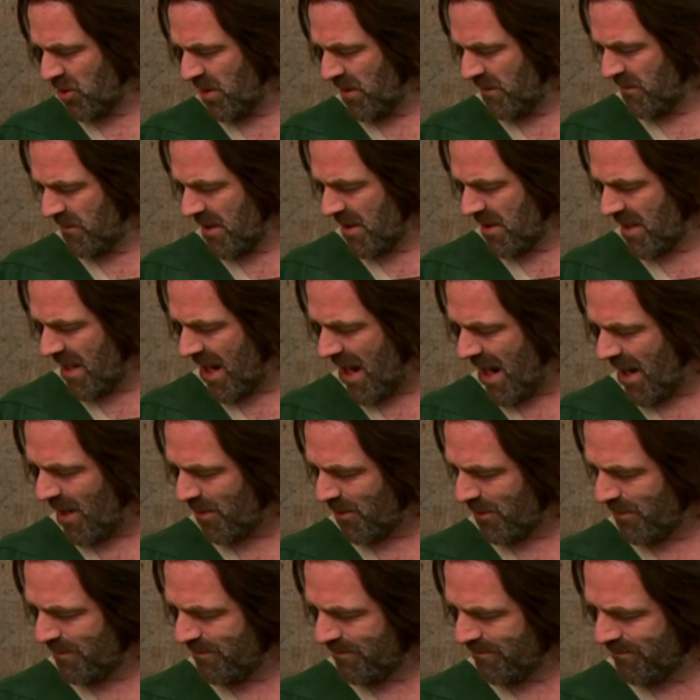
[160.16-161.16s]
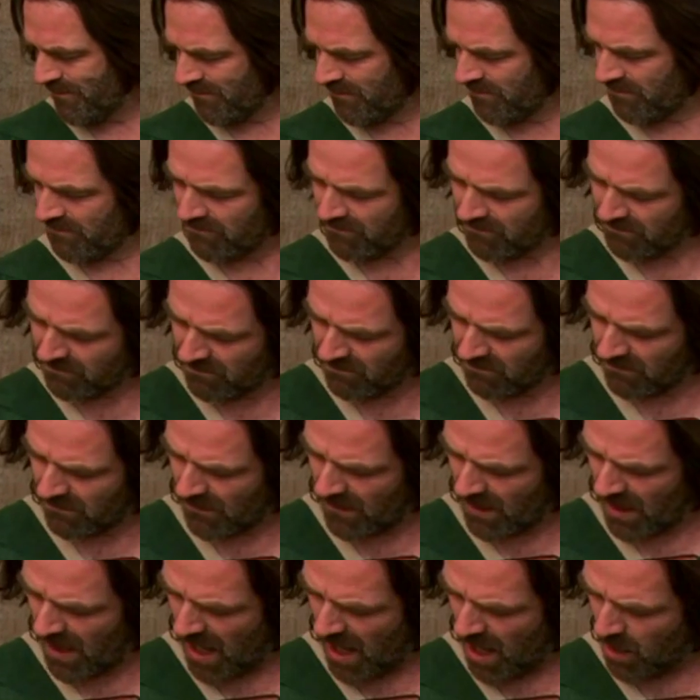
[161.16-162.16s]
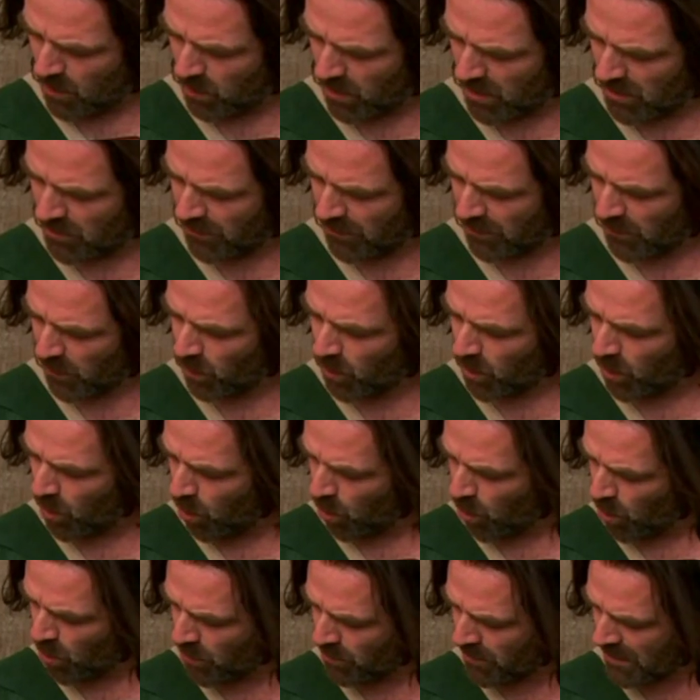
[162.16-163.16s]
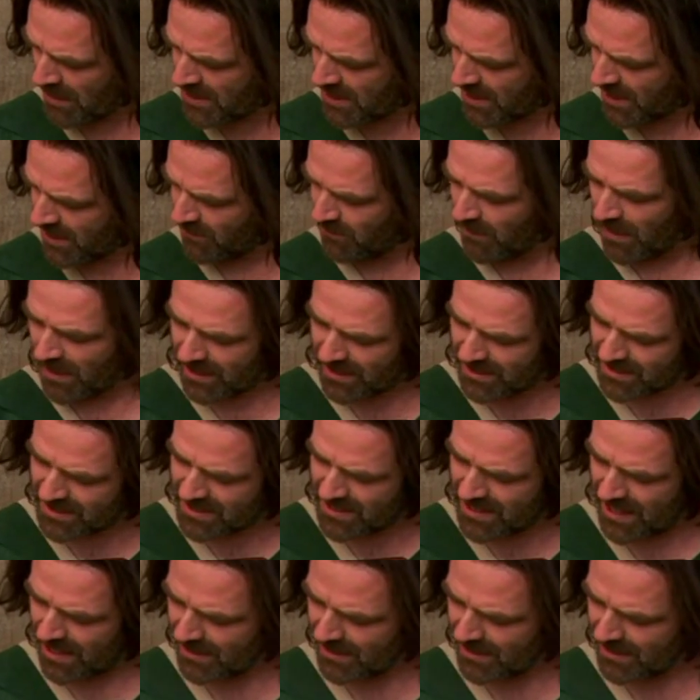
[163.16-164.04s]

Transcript: have remained in the film. I met Andrew, who plays